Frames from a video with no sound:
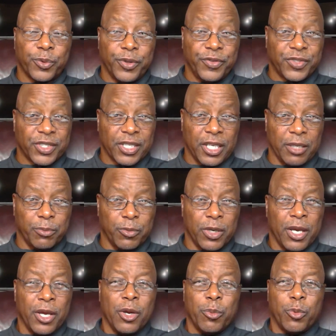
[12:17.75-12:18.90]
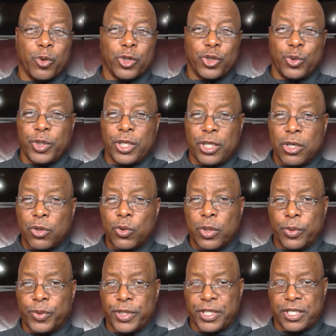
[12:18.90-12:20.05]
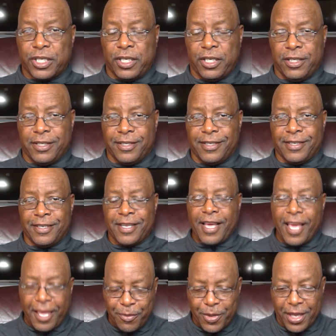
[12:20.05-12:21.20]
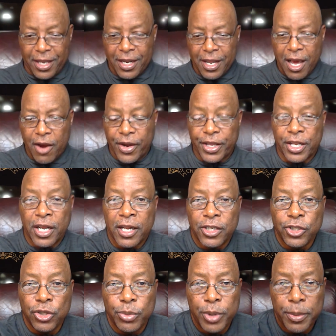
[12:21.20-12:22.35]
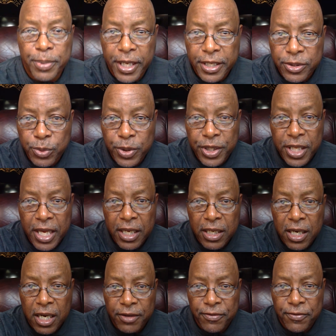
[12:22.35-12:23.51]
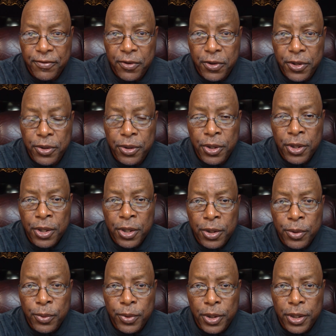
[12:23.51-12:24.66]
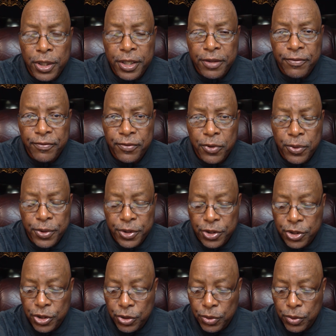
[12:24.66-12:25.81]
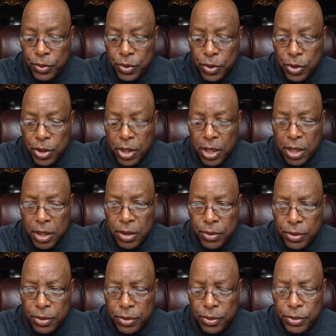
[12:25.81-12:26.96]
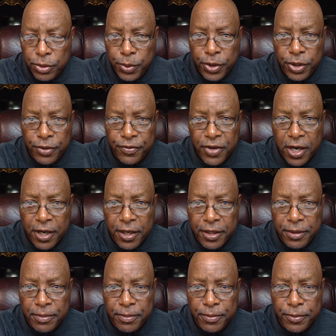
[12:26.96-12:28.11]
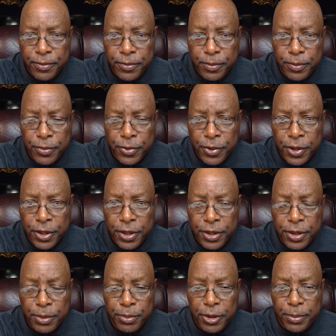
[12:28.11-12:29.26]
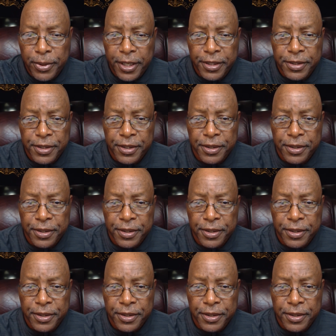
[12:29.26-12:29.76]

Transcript: We've seen him. Well, do we know what we've seen? Amen. All right. You be blessed. We thank God for you. We're looking forward to the word of God. Be blessed.